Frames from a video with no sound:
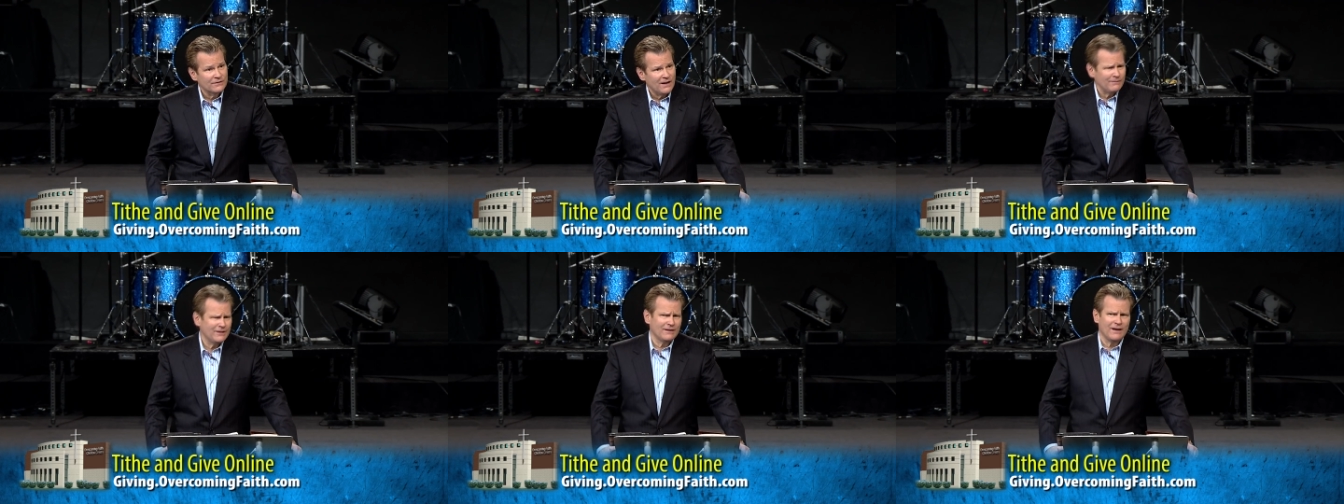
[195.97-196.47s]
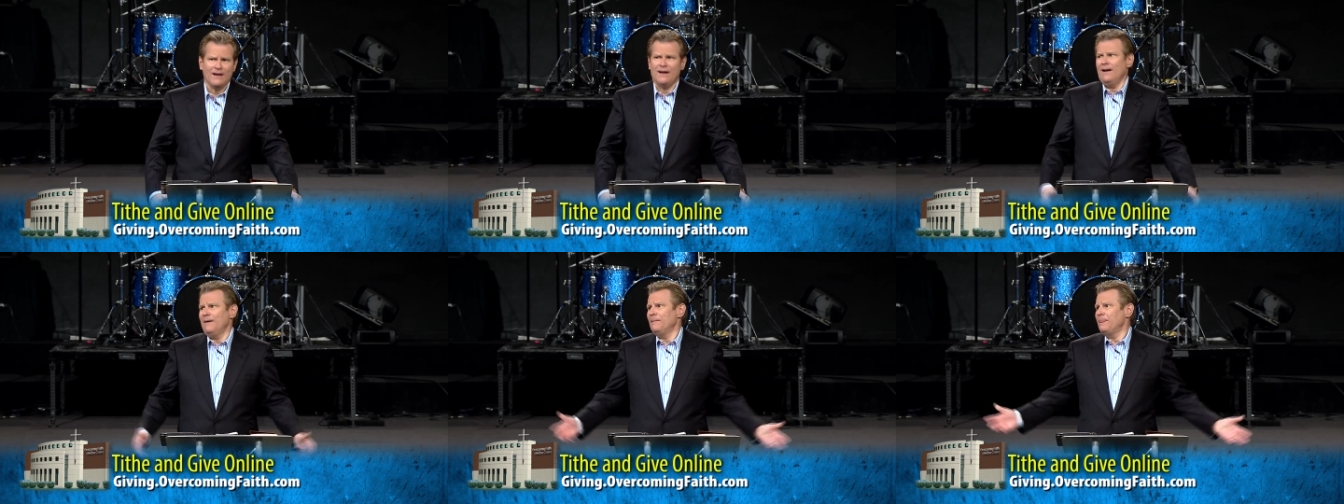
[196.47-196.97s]
I mean,
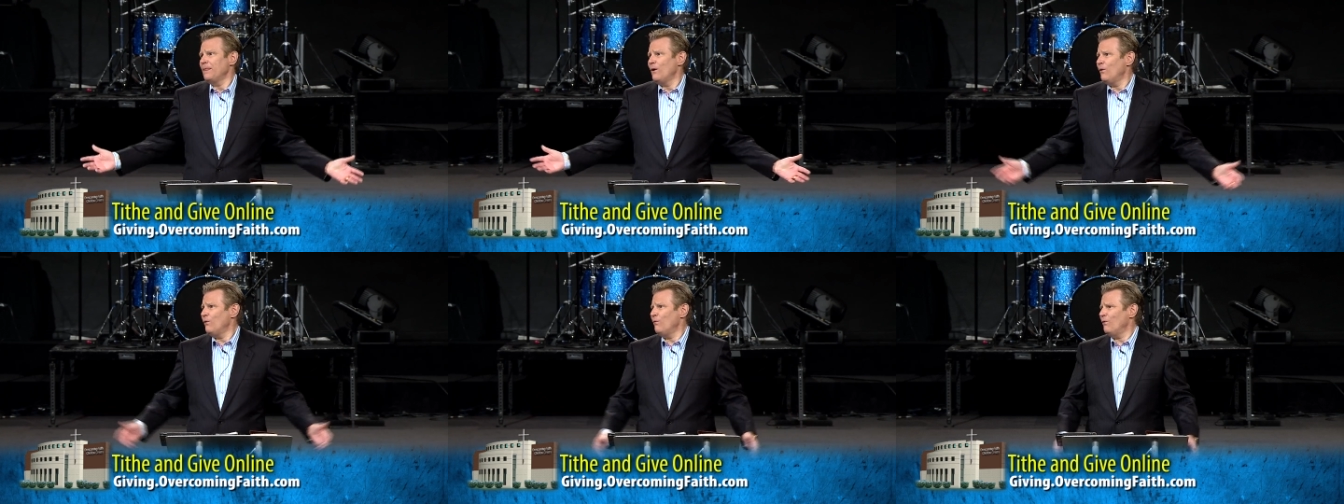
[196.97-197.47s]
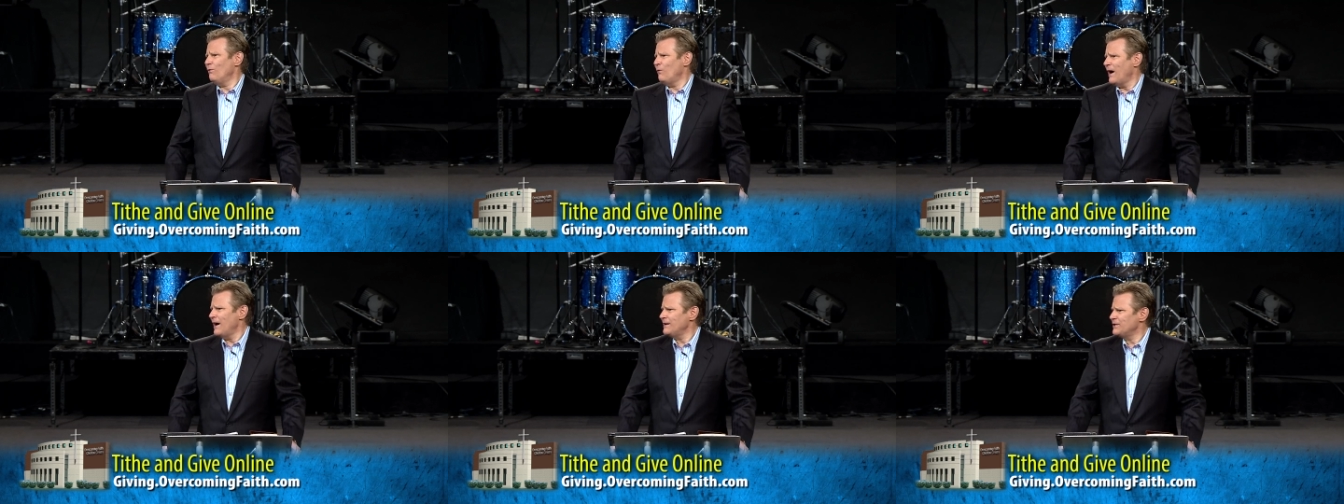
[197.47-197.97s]

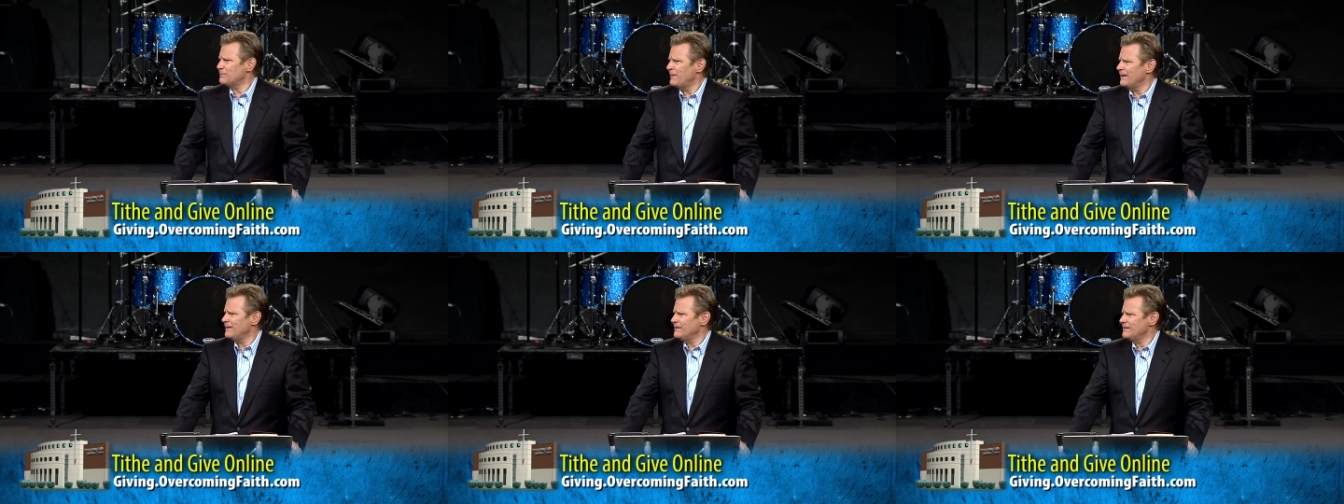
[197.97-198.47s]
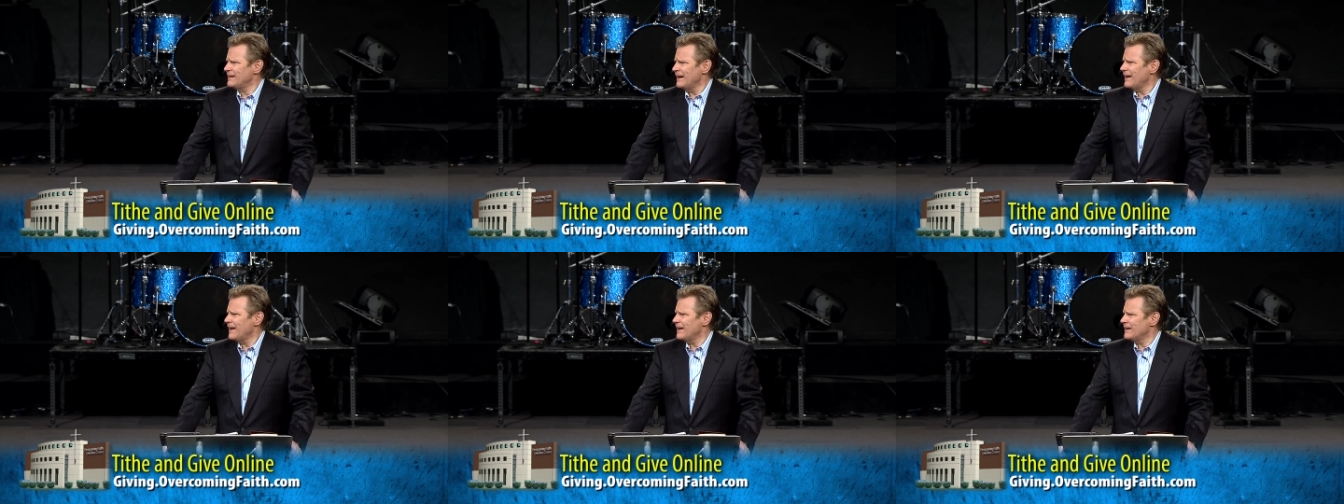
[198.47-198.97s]
why spend
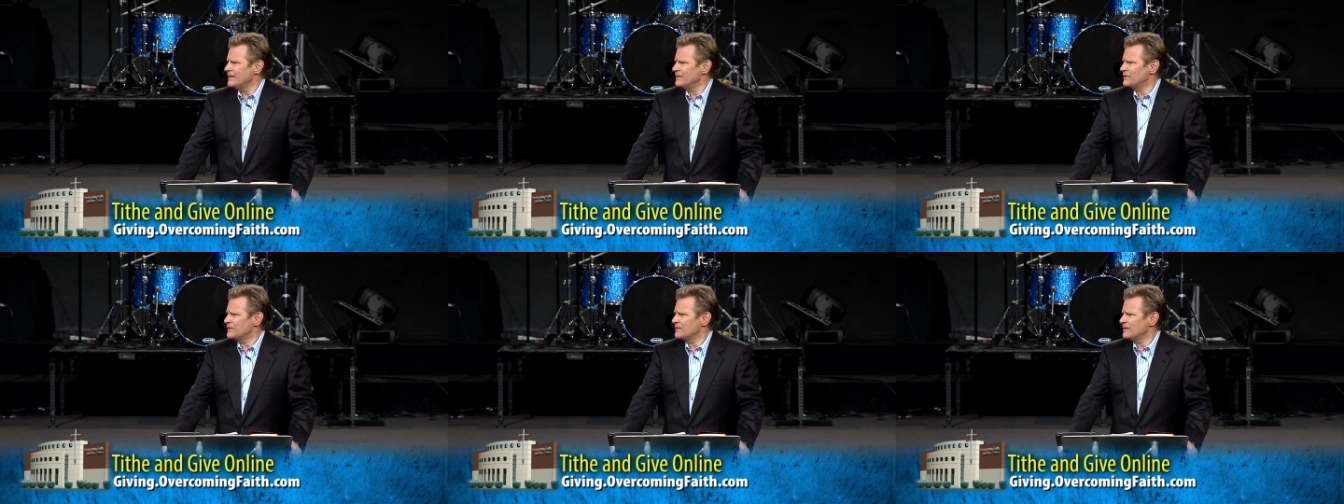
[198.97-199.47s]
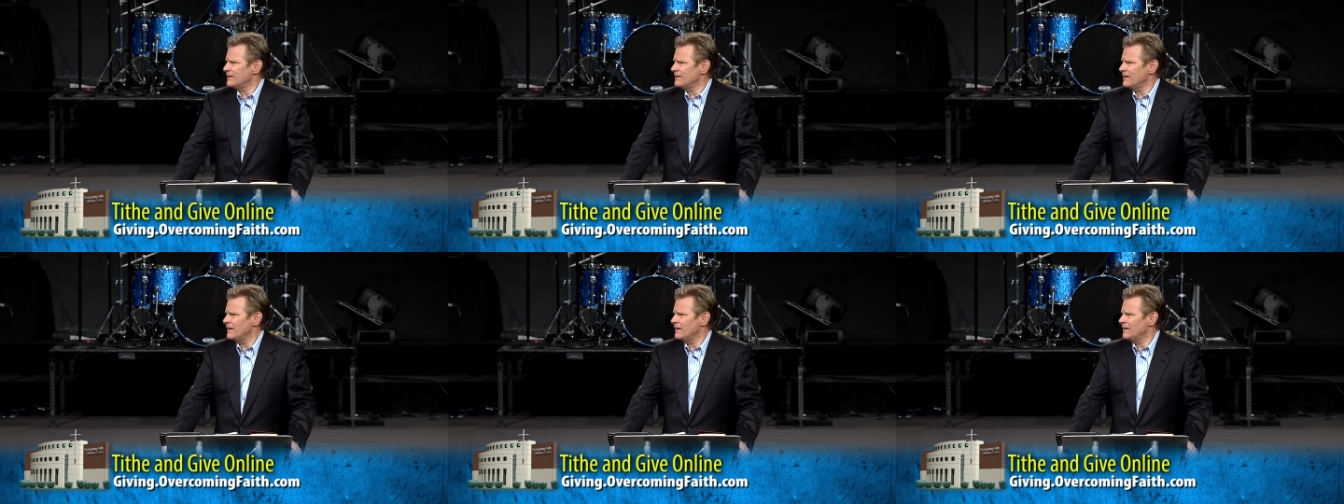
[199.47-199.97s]
decades
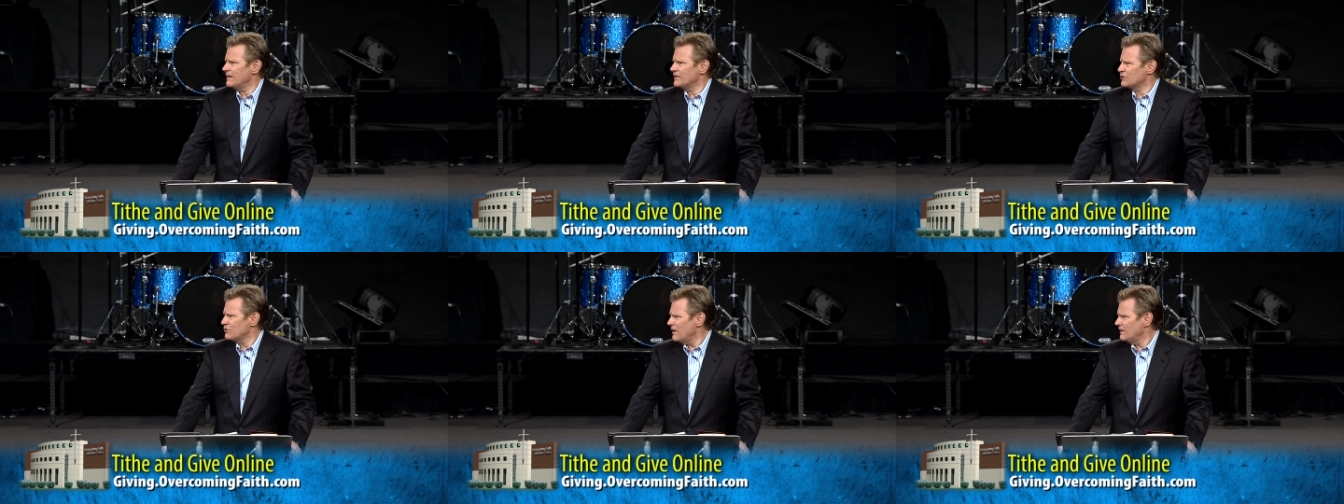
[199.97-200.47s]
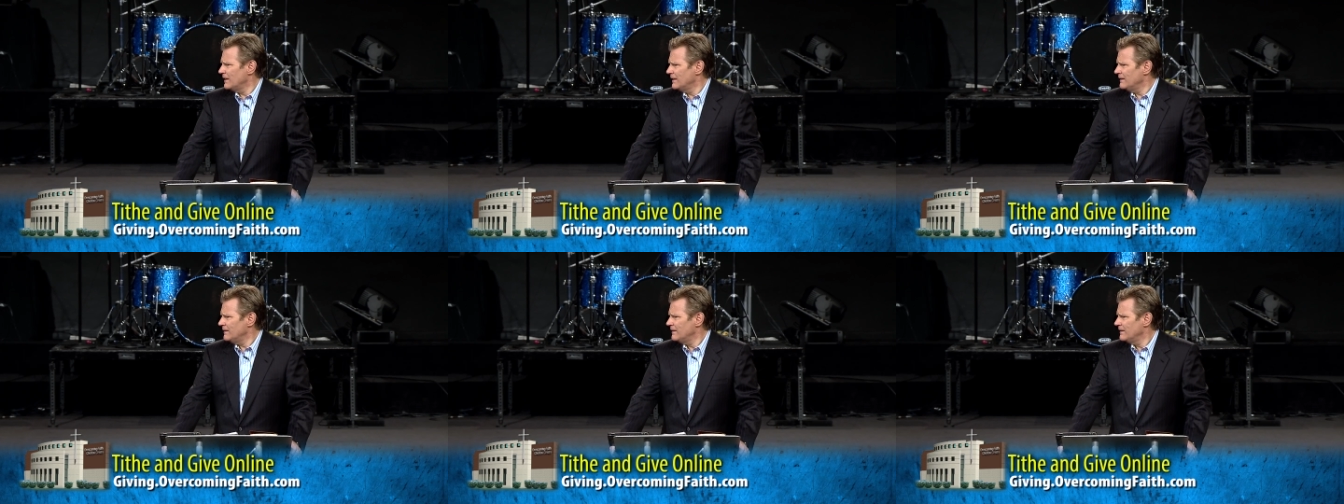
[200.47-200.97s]
uh, struggling?